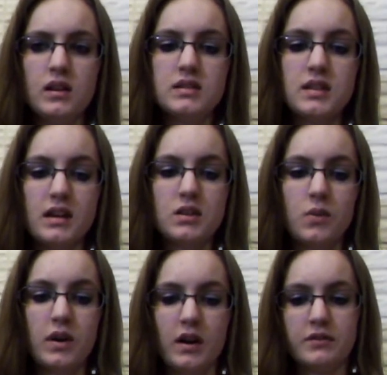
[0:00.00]
stanza
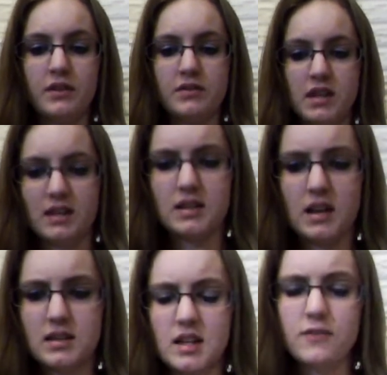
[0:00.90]
115. It
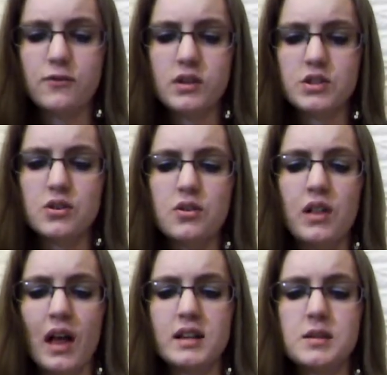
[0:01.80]
says, "Deferential,
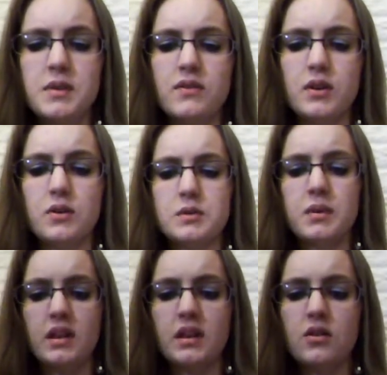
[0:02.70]
glad to be of use,
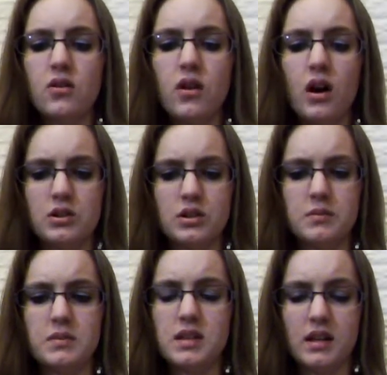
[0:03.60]
political,
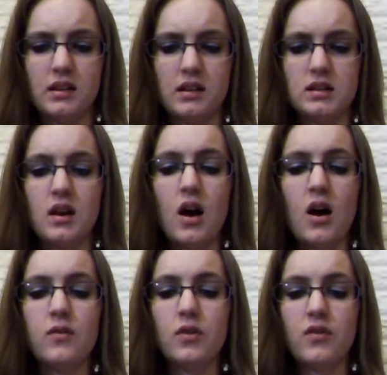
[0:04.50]
cautious, meticulous,
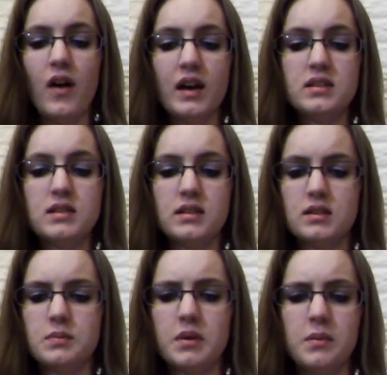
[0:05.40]
full of high
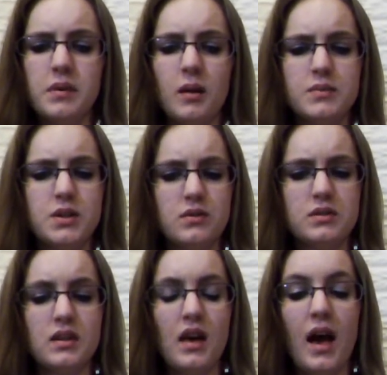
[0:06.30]
sentence, but a bit
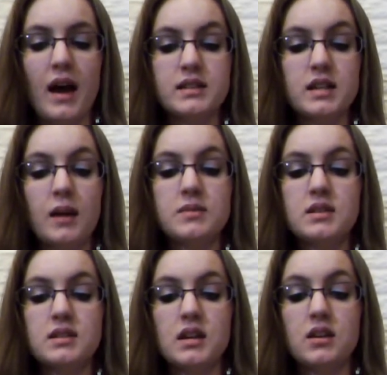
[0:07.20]
obtuse, at times
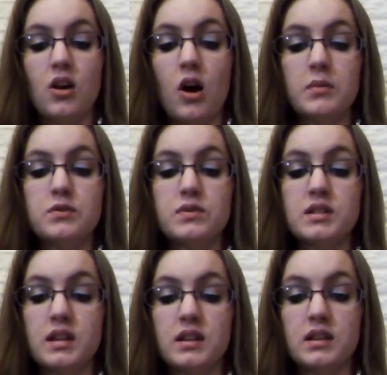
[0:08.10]
indeed and almost
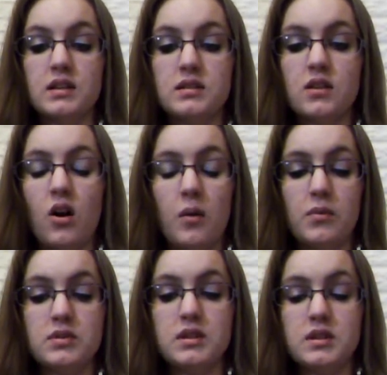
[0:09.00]
ridiculous,
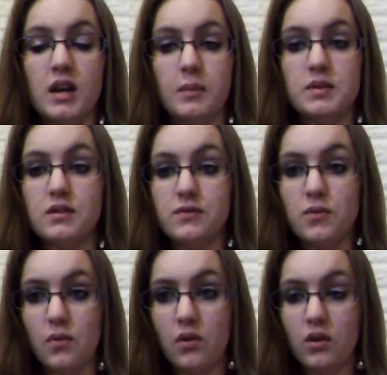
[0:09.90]
almost at times the
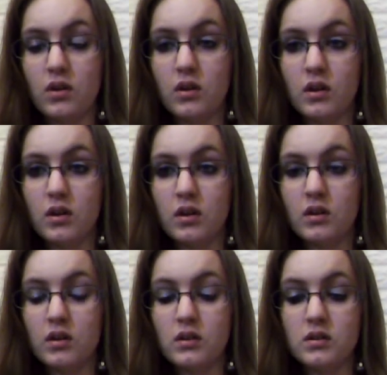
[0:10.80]
fool."
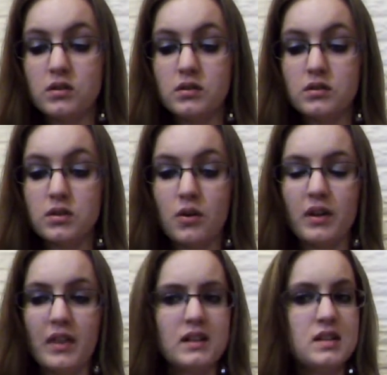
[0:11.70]
So,
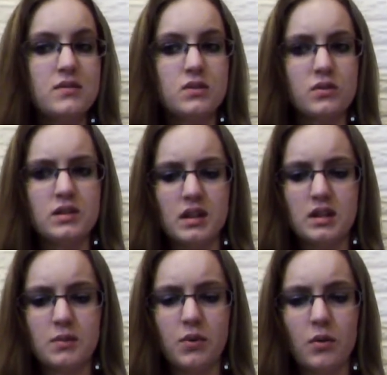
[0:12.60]
and that's even towards the
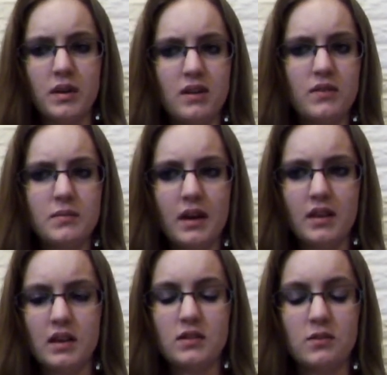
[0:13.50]
end of the poem, and even by
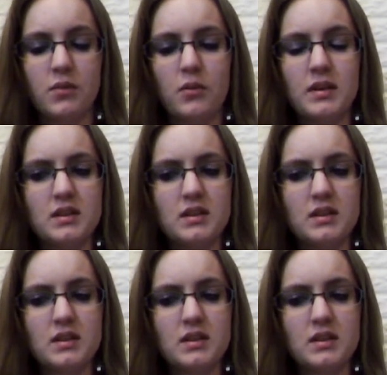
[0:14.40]
the end of the poem,